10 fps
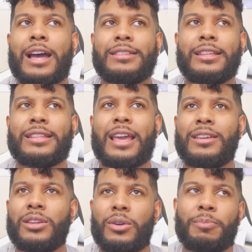I think
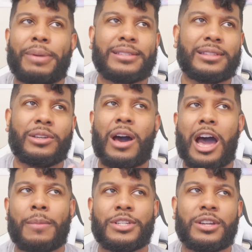that, you know, he pays a little
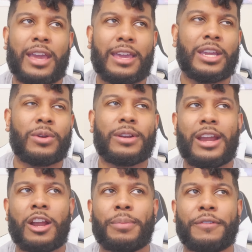homage, okay, here and
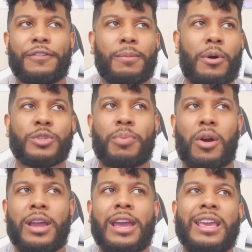there, but for the most
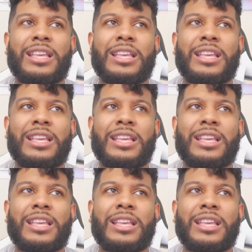part,